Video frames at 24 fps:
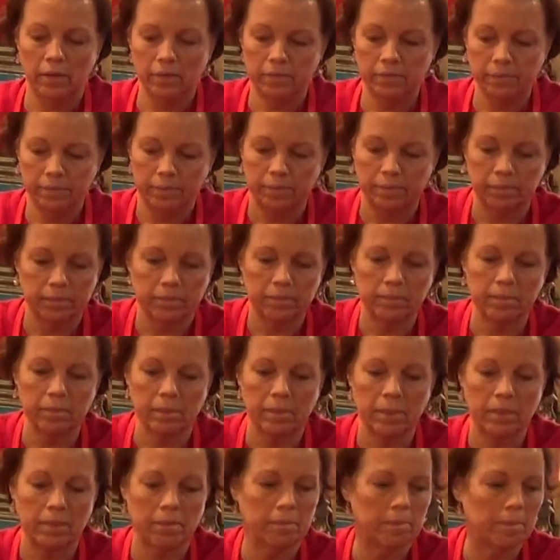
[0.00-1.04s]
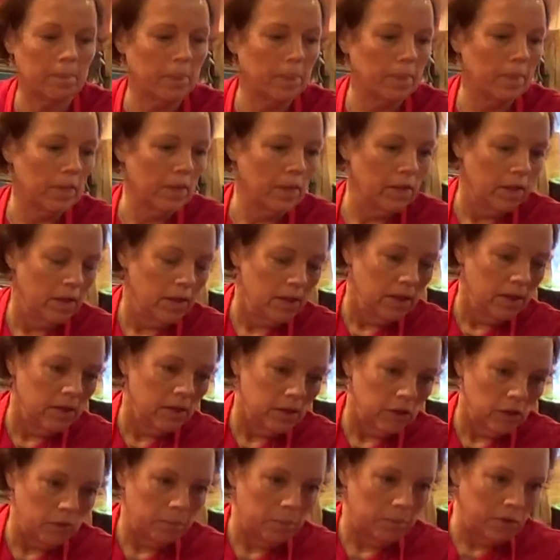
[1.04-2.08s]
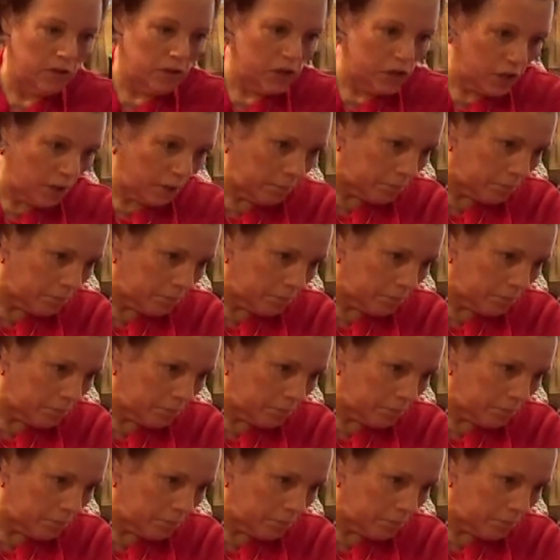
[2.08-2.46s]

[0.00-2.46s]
You said push up, twist.